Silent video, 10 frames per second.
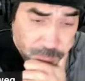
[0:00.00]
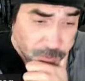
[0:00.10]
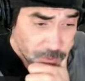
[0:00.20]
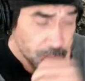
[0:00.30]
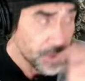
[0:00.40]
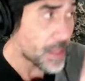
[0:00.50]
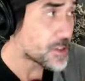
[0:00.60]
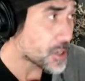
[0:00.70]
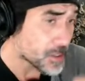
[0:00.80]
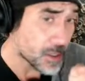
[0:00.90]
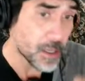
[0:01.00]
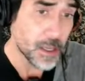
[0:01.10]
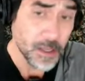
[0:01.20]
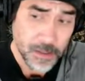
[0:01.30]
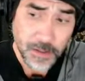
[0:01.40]
And that's just to
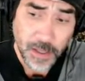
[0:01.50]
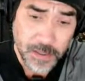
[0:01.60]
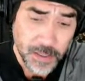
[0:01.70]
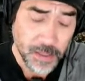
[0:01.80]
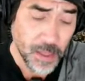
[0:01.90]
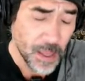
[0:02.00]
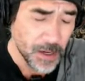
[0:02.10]
hit that deadline of